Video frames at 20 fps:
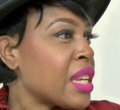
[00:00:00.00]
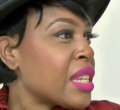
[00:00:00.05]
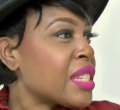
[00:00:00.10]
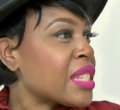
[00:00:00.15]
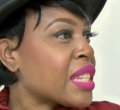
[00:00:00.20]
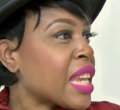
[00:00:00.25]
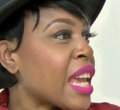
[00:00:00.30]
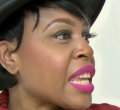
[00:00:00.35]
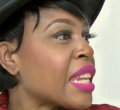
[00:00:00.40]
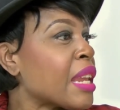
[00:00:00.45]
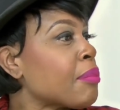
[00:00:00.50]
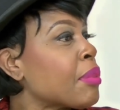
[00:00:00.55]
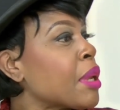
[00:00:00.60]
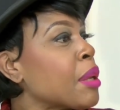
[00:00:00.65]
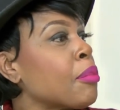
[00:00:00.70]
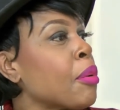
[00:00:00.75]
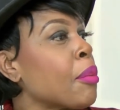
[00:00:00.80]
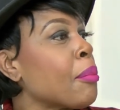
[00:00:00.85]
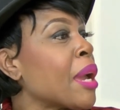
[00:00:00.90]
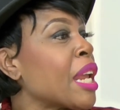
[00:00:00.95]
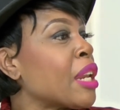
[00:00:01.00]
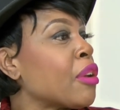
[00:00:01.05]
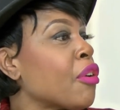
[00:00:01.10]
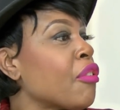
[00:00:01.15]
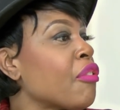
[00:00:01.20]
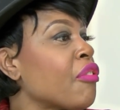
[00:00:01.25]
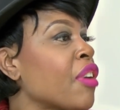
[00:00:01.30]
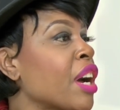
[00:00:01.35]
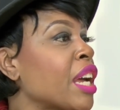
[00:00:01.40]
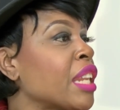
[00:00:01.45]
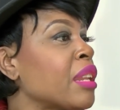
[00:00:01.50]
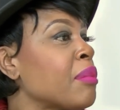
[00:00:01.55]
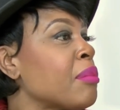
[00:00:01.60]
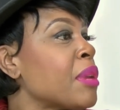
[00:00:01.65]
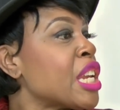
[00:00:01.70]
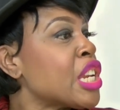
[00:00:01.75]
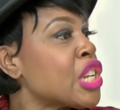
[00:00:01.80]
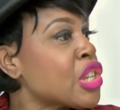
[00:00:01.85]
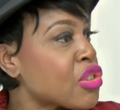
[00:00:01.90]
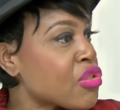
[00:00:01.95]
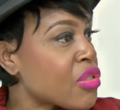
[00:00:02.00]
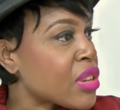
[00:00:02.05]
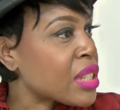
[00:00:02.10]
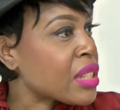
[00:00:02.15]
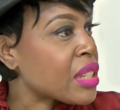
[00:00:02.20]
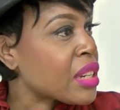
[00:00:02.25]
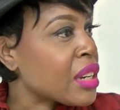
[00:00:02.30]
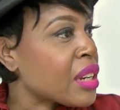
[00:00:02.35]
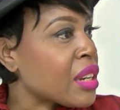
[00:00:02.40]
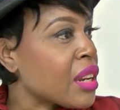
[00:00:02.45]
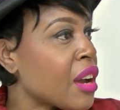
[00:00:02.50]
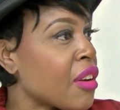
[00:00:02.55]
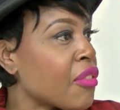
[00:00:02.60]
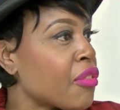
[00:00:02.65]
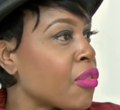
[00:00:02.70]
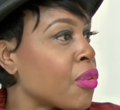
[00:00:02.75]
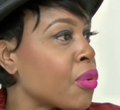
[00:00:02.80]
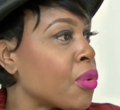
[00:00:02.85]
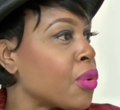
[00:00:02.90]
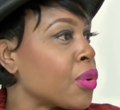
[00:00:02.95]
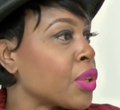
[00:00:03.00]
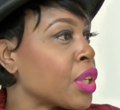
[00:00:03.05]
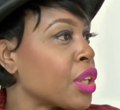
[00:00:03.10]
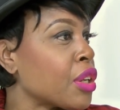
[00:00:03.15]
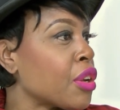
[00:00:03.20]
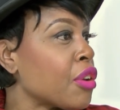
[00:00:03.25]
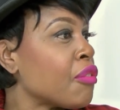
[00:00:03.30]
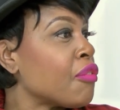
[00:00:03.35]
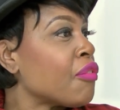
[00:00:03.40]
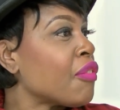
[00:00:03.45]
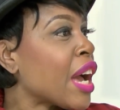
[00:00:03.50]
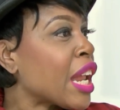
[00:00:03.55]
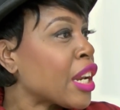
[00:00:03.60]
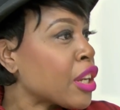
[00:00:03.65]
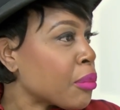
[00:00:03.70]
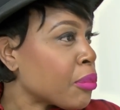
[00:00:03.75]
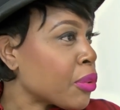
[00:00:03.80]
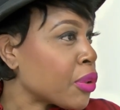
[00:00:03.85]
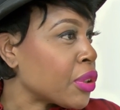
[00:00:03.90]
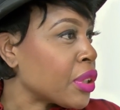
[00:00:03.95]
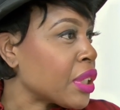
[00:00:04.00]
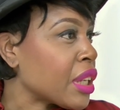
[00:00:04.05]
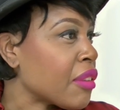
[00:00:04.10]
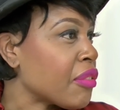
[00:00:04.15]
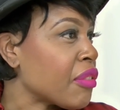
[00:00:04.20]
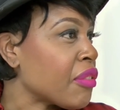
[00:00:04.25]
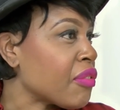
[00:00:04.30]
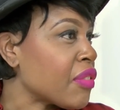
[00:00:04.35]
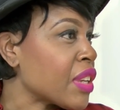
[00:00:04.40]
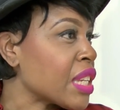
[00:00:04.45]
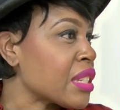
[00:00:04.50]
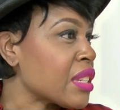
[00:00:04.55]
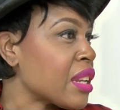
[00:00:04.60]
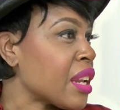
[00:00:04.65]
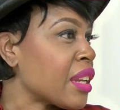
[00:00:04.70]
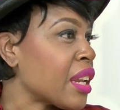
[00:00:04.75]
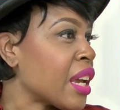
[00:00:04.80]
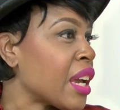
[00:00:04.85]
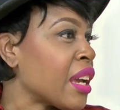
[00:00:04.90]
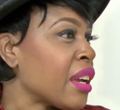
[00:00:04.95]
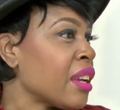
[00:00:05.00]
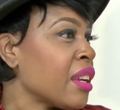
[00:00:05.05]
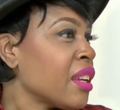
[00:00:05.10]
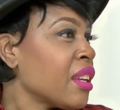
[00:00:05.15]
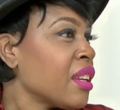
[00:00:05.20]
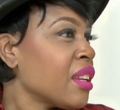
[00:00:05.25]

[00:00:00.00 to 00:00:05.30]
scared that people may not find them interested enough or, you know, valuable enough and things like that.